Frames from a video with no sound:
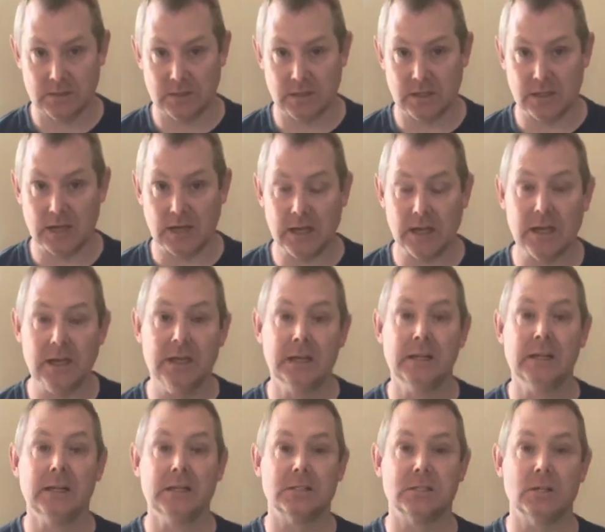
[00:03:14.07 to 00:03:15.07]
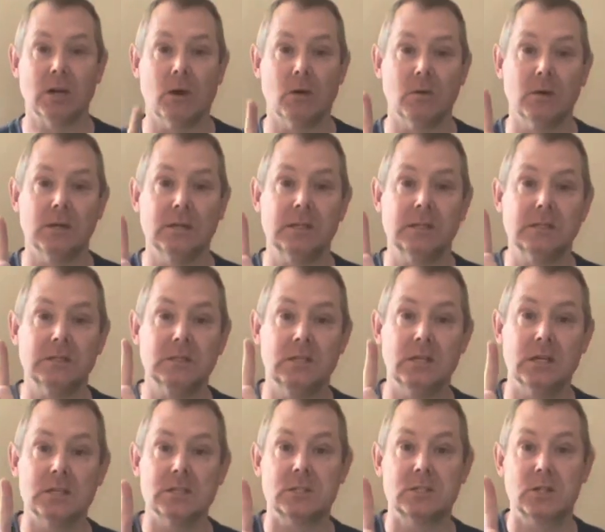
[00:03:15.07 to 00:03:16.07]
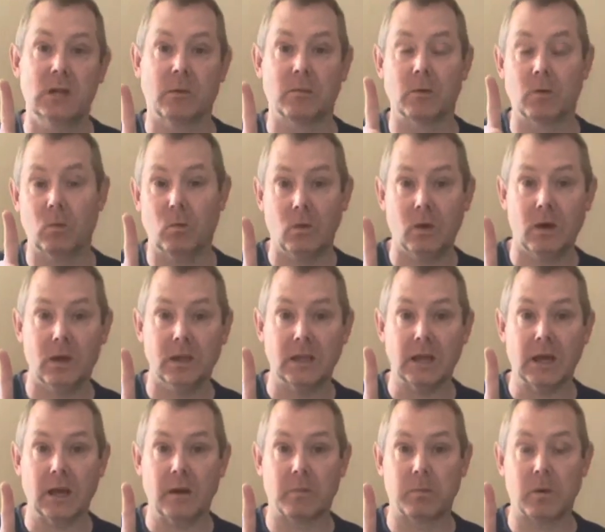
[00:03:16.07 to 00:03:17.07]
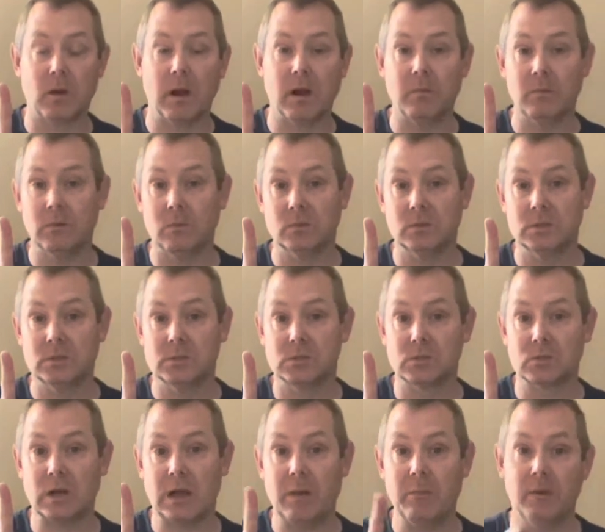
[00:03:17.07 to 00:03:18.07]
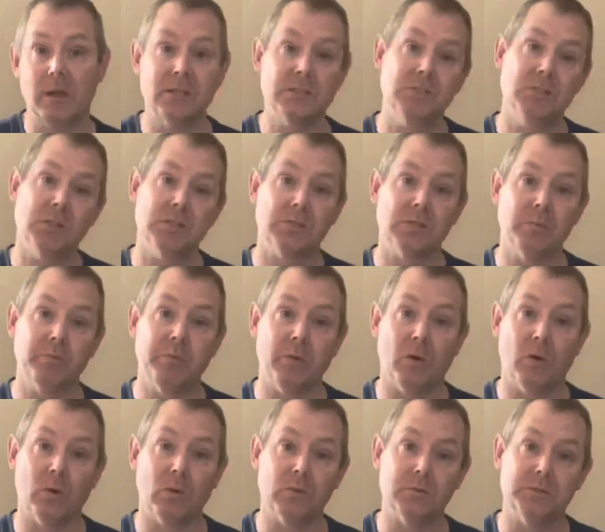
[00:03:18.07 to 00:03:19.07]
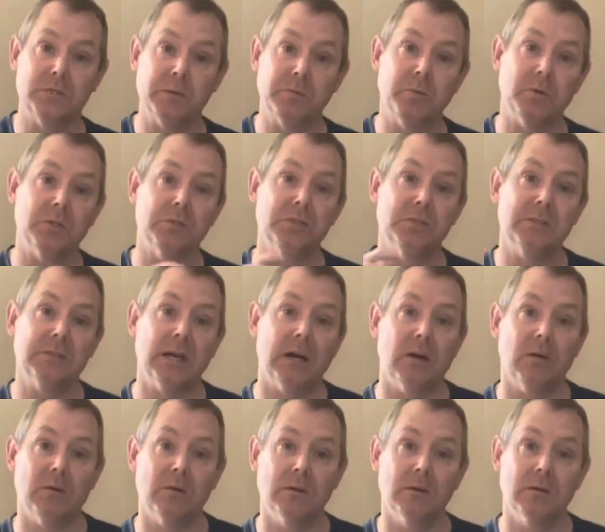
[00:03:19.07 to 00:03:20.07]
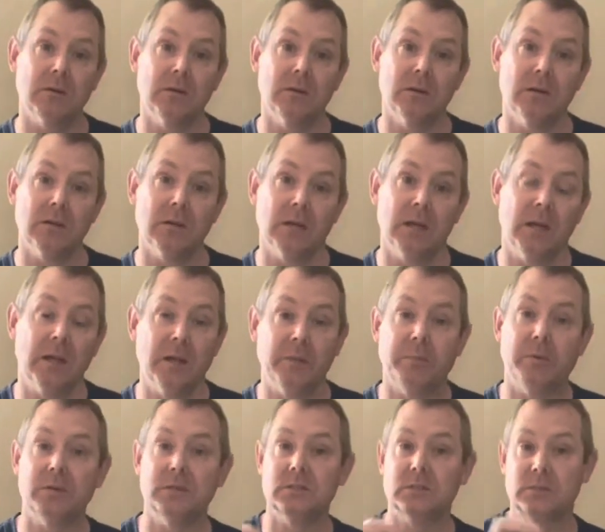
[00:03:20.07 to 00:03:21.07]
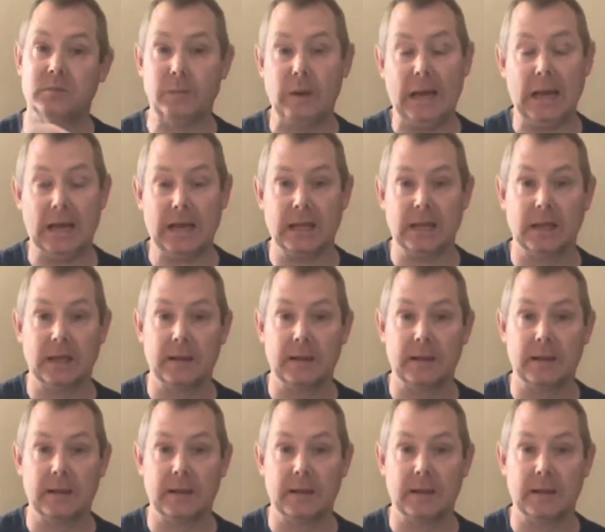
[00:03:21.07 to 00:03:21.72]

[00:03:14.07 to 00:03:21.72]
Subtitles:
Okay, so disc number 1 kind of problem, we describe it as just a bulge. It pushes out and it pushes back.